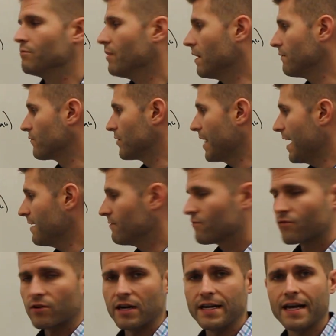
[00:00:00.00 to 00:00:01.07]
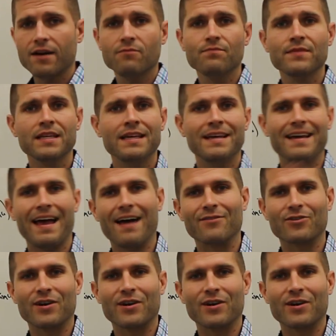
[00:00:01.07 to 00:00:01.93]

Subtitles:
But for right now, have